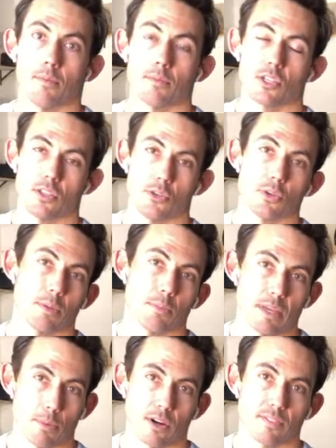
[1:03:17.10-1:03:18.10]
so that you can
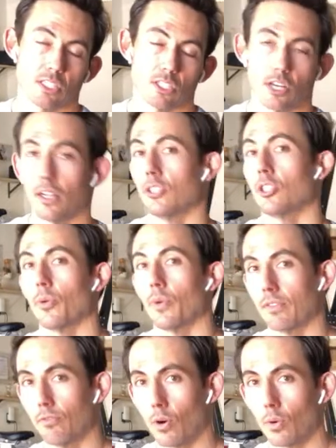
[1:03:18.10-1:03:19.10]
be a part of this challenge
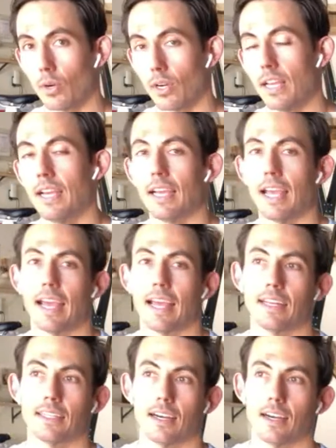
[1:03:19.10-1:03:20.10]
going forward
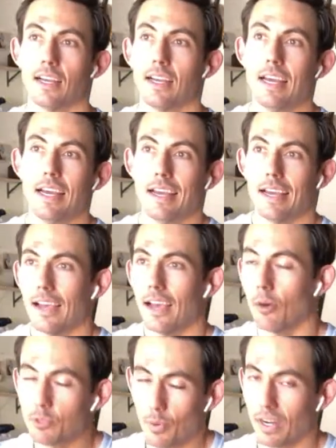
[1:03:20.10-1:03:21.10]
and
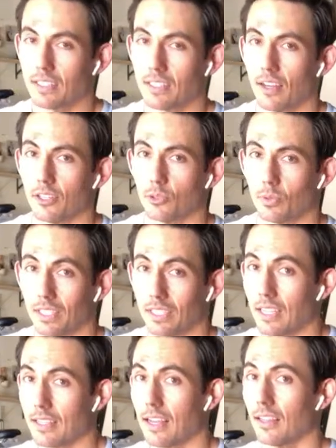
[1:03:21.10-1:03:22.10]
help spread it to others. Really
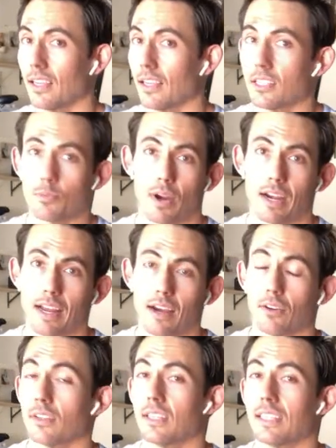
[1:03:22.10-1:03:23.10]
take that link, spread it
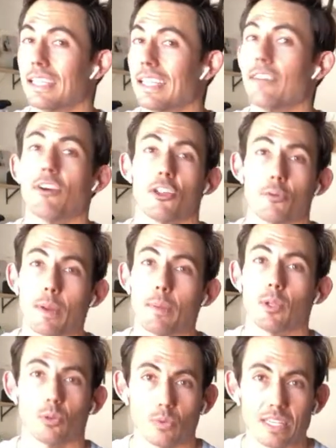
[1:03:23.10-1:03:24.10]
out, give other
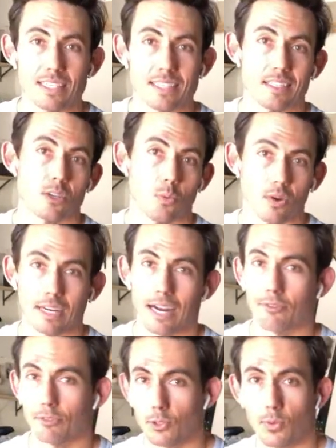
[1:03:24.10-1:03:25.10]
people a reason to work
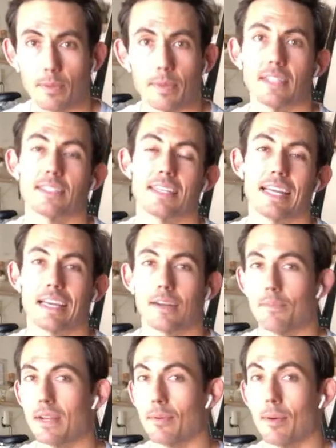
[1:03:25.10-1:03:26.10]
out for 20 minutes a day at a
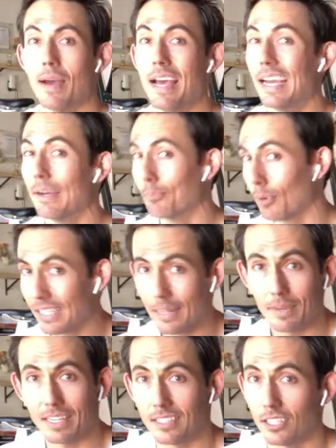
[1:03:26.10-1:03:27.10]
minimum. Bring
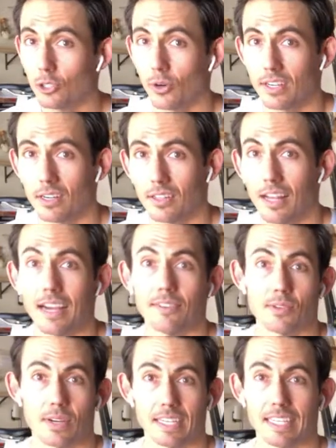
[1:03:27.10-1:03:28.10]
them in to join our
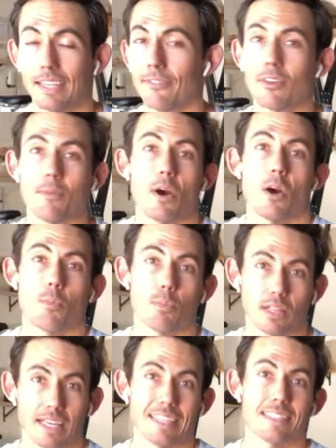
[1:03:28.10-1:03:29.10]
lives, right? Give them a
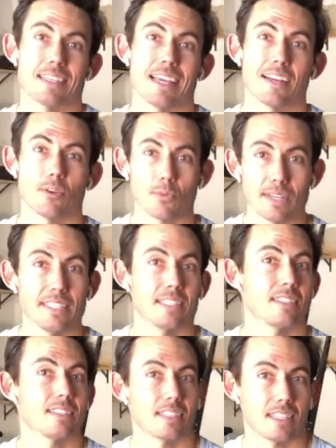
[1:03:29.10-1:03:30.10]
place and a
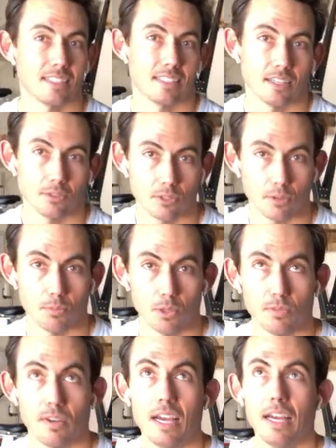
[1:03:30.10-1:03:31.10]
reason to continue to
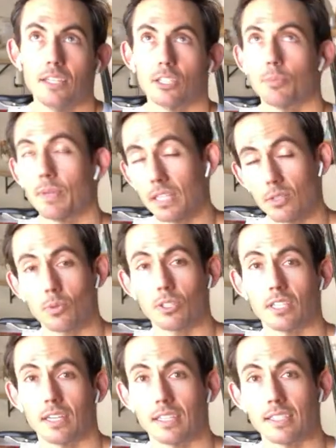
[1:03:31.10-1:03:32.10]
move. Just because we're
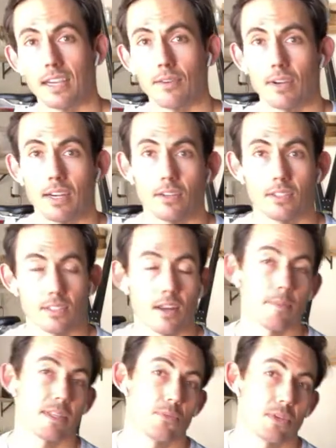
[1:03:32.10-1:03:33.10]
stuck inside right now does
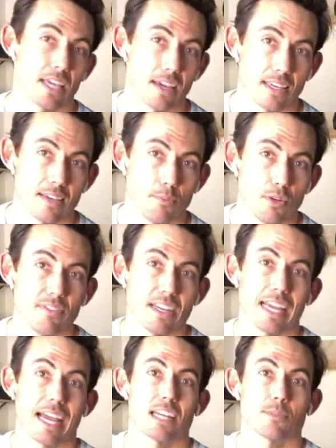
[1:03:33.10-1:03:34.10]
not mean that we can't keep
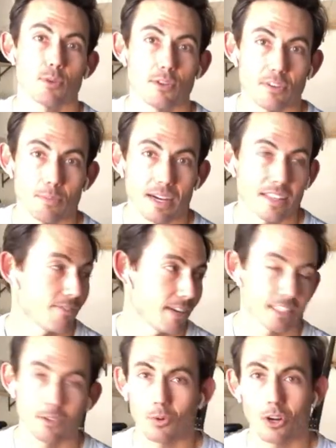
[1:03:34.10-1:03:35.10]
moving, as proven by the
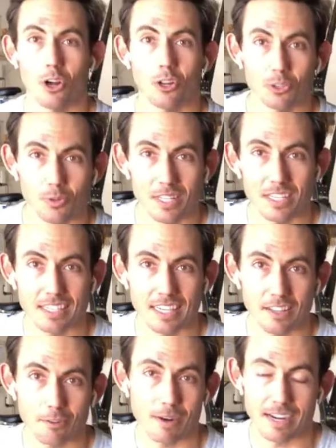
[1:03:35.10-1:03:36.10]
fact that we're all doing this
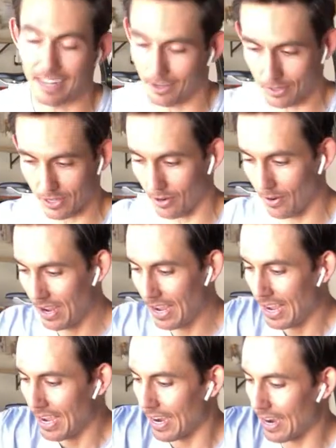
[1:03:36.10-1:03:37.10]
together right now. So
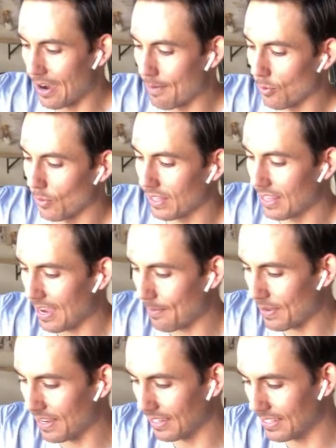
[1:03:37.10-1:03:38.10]
with
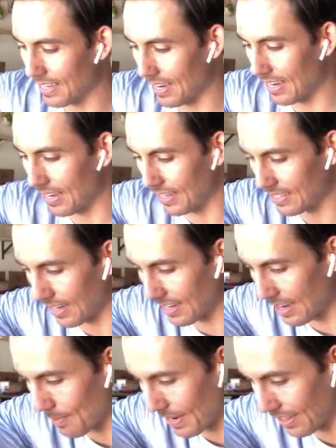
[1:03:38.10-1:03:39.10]
that being said,
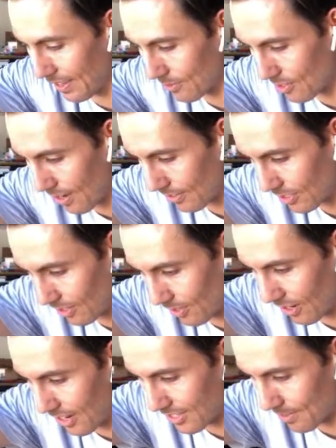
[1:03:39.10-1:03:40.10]
signed up. I love Strava
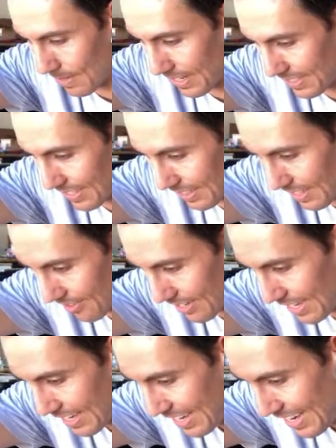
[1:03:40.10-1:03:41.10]
too. Awesome, Nancy. Love
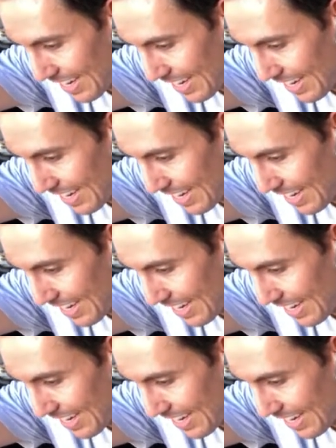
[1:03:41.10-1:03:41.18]
it.